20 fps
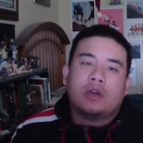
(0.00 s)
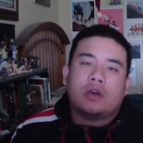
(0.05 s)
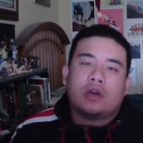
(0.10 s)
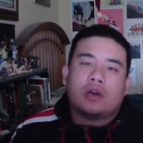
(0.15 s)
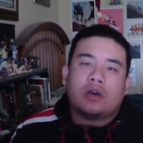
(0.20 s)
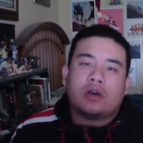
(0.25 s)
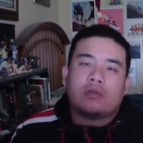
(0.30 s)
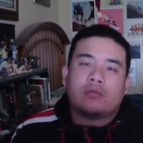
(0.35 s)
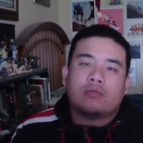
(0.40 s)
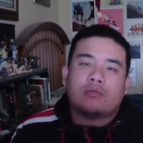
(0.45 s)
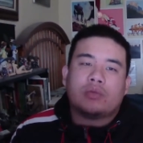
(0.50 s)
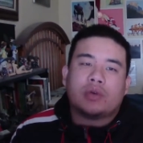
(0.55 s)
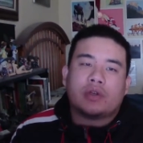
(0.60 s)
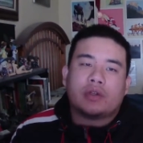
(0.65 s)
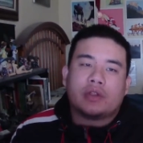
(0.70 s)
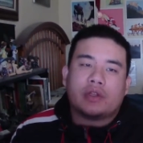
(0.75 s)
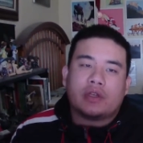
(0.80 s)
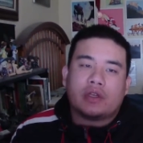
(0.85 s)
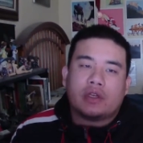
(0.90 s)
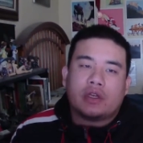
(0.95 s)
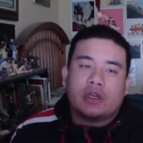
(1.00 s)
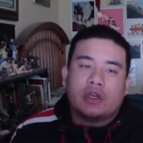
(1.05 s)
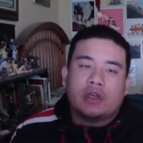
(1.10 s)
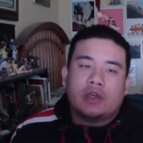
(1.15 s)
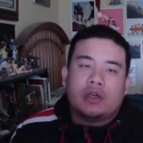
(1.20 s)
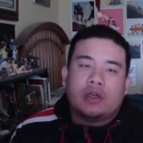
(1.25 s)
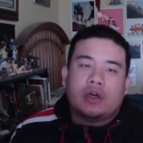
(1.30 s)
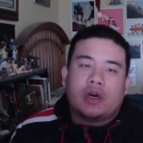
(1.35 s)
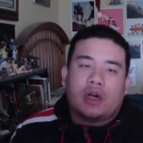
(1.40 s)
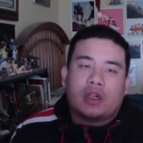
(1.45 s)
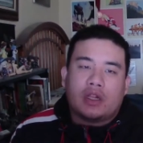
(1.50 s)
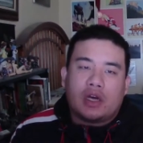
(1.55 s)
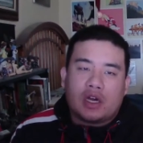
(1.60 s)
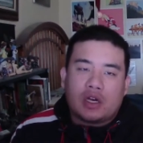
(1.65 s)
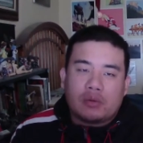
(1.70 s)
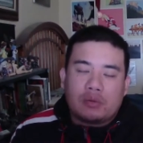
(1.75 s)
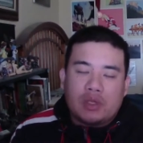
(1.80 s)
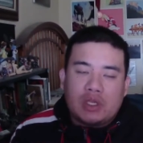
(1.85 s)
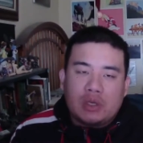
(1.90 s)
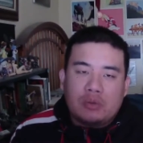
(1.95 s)
Um, but like a lot
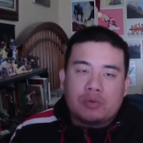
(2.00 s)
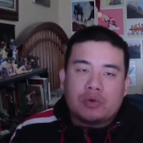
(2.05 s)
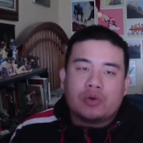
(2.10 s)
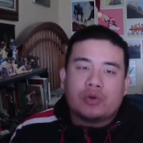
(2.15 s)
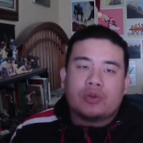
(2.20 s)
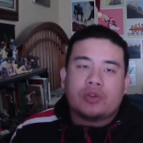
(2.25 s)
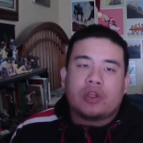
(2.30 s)
of people,